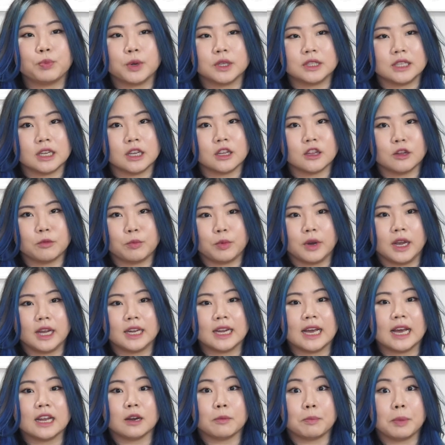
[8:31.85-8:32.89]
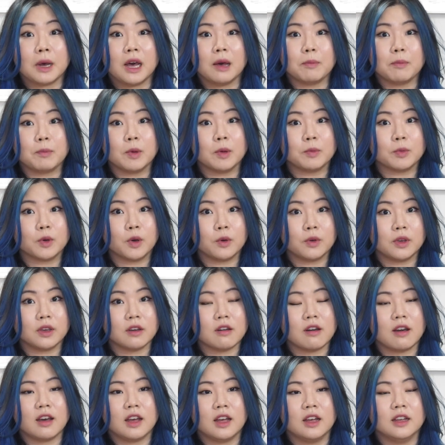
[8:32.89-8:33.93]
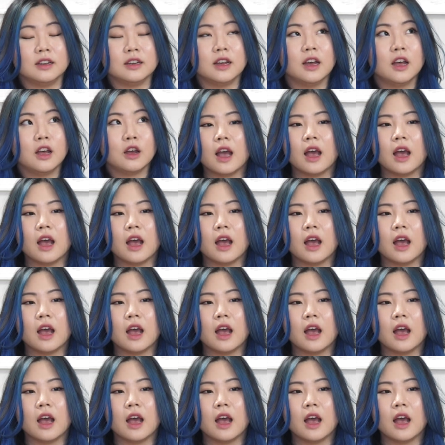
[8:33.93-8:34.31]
Particular brand had a pop-up going on.